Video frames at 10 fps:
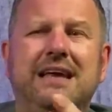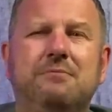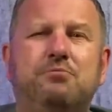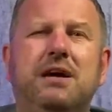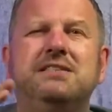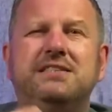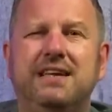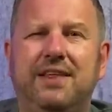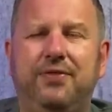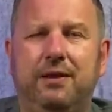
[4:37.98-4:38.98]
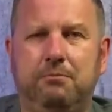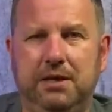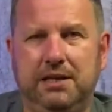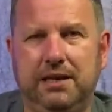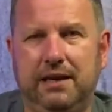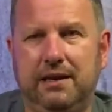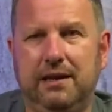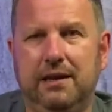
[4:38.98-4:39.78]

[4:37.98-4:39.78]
present at that meeting,